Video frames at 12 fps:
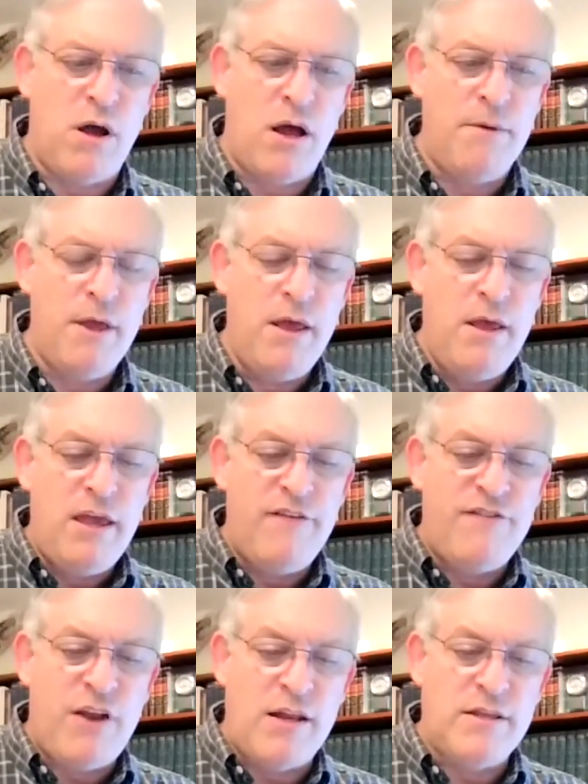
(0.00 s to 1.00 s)
Uh,
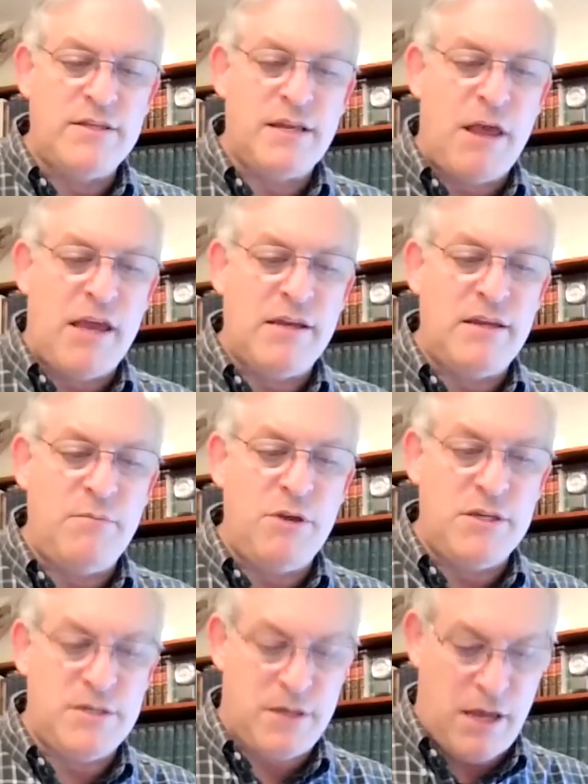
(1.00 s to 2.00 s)
if not, it's on my
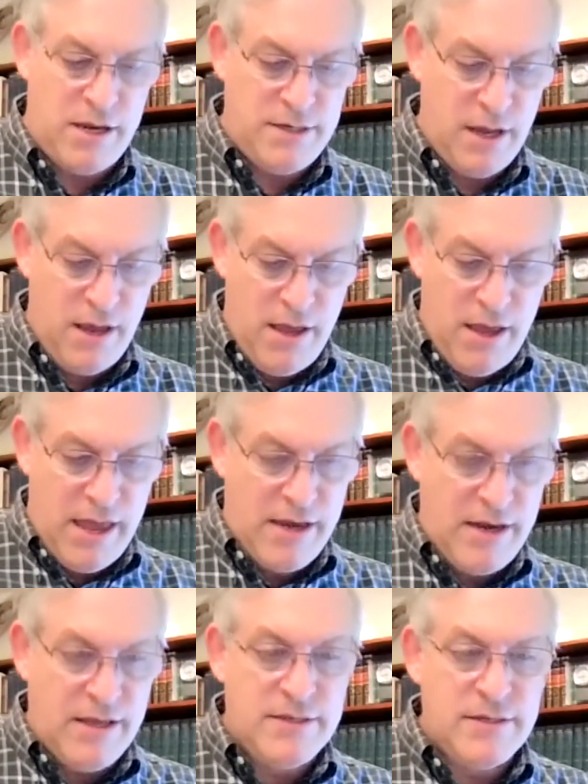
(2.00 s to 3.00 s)
academia site
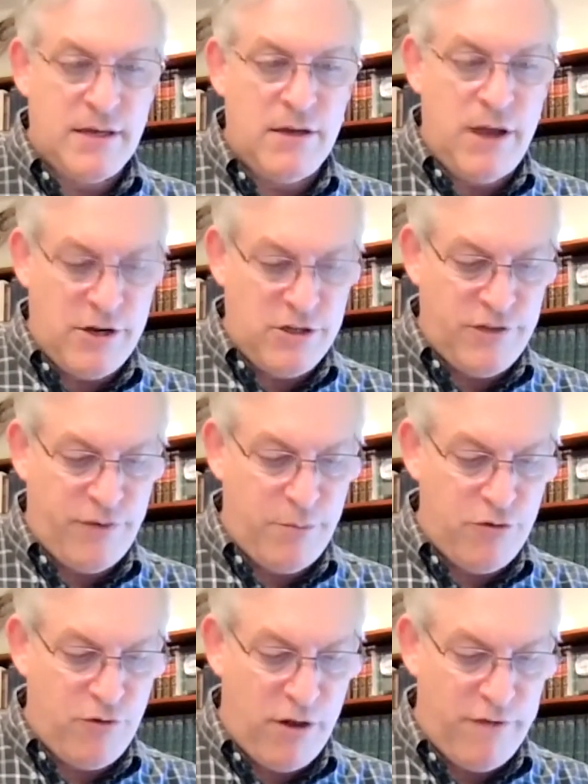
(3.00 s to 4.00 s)
and it's uh, Letters
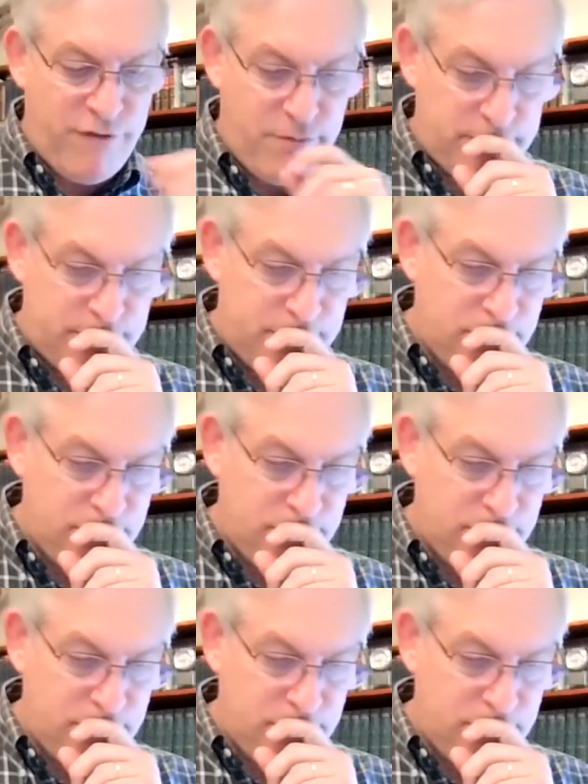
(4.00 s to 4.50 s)
from the Rav.